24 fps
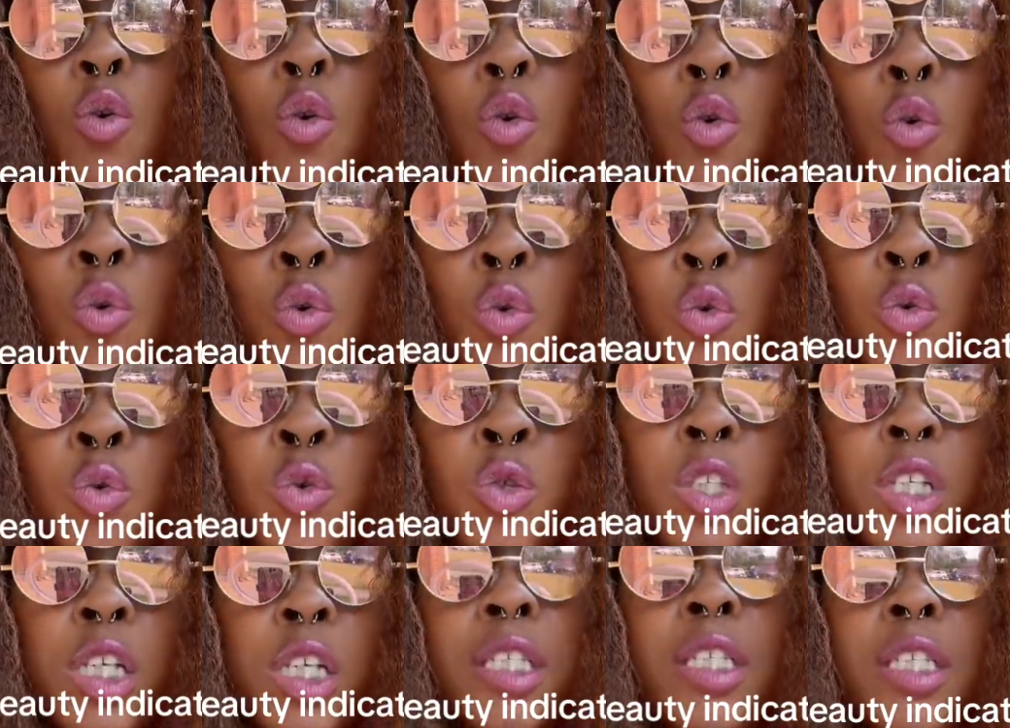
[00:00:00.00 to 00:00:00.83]

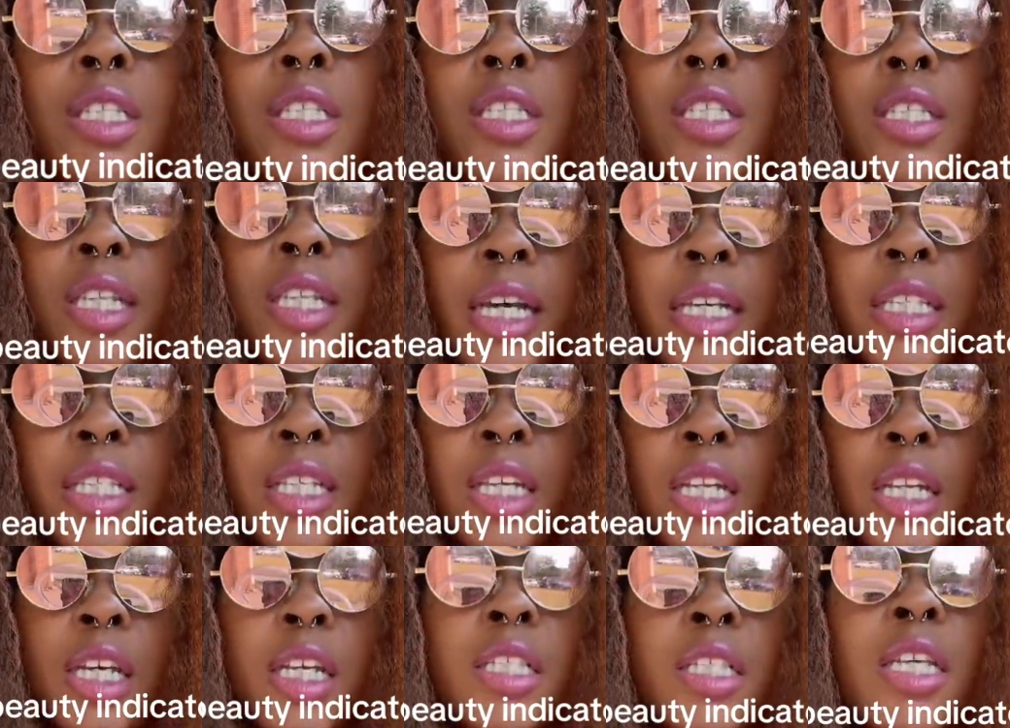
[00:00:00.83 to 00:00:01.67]
oozes
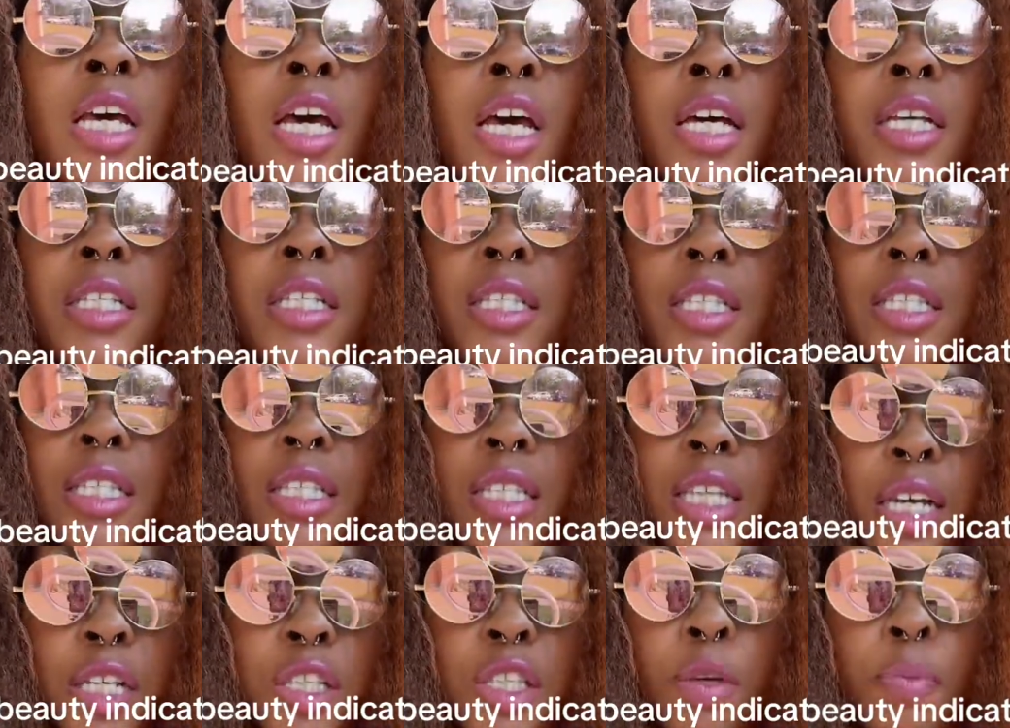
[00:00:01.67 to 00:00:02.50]
sexiness,
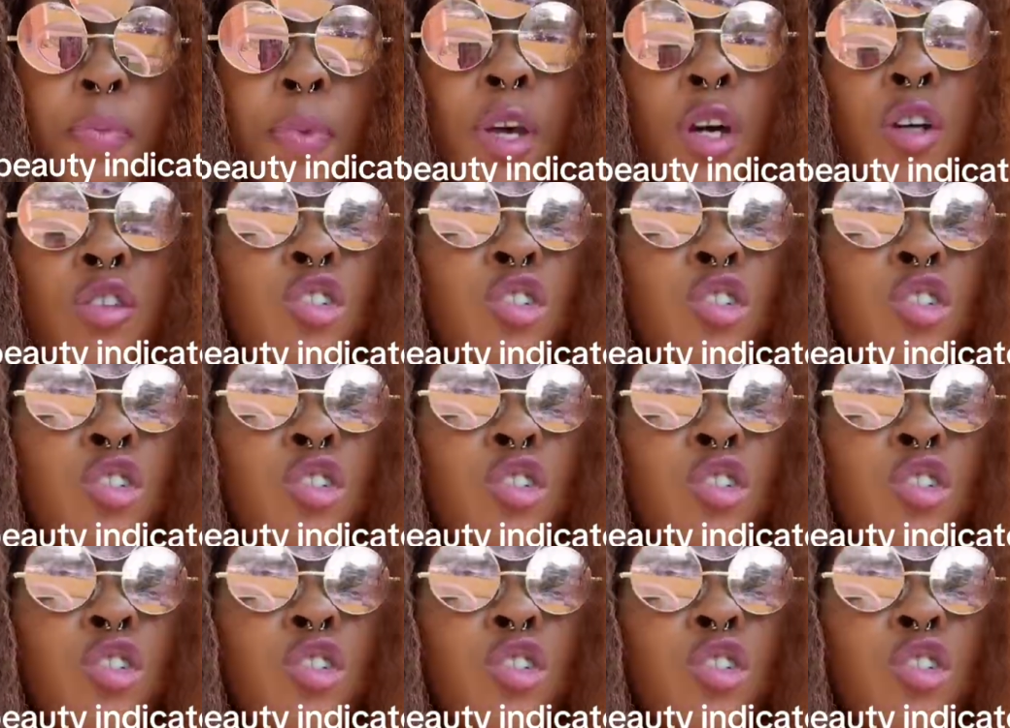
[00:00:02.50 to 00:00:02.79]
sex appeal.